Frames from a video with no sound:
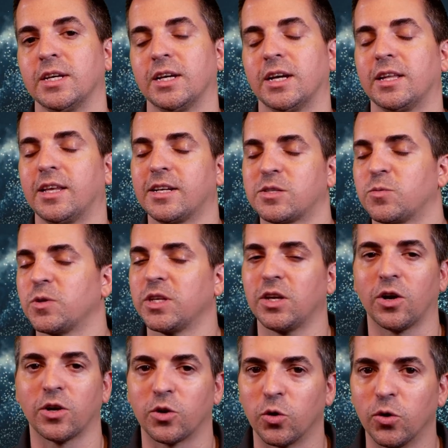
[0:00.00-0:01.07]
That's really
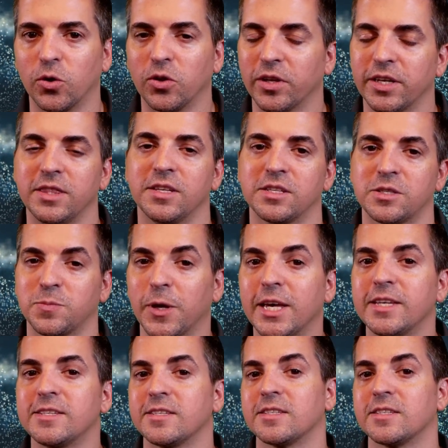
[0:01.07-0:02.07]
our goal in this space,